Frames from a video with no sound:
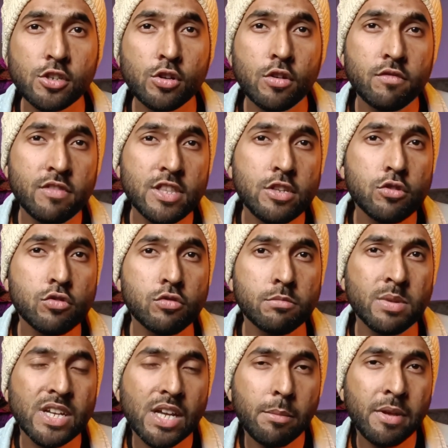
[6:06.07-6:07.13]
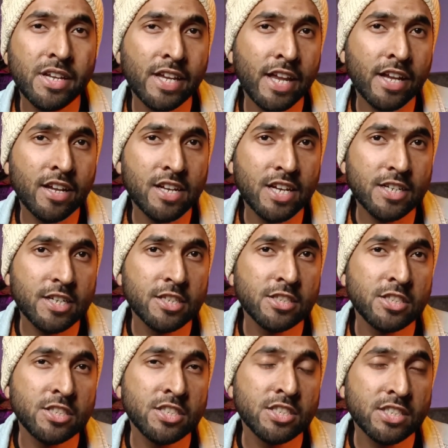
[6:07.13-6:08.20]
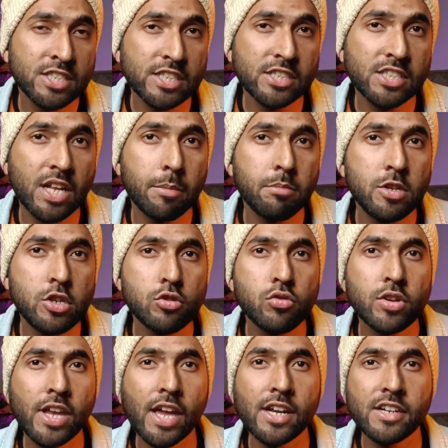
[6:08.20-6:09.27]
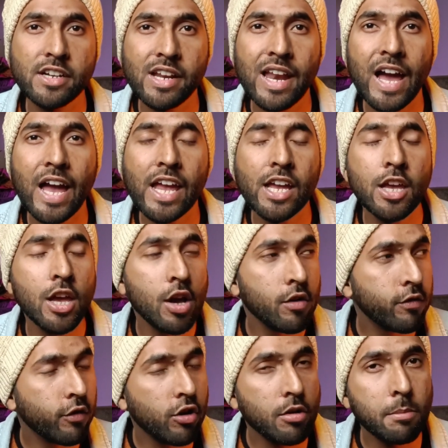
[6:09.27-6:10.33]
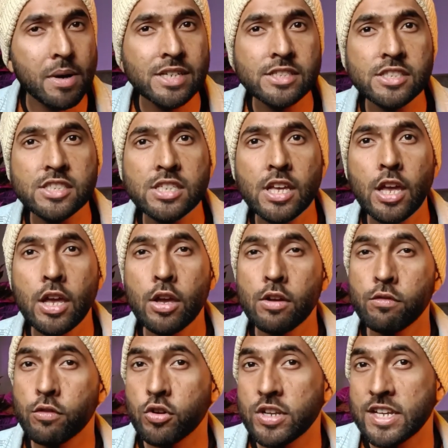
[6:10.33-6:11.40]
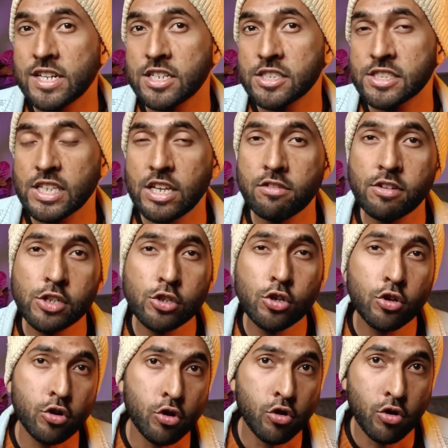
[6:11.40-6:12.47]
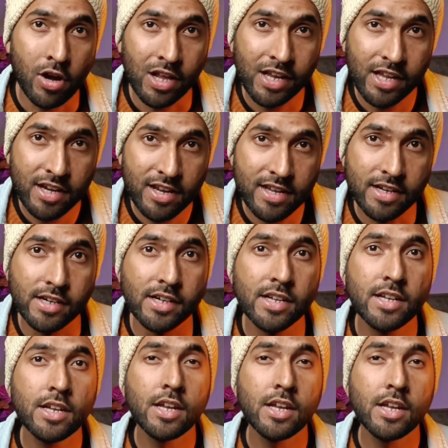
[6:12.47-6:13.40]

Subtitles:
grow with you, becoming a connected system you can rely for months, for years, even your whole career.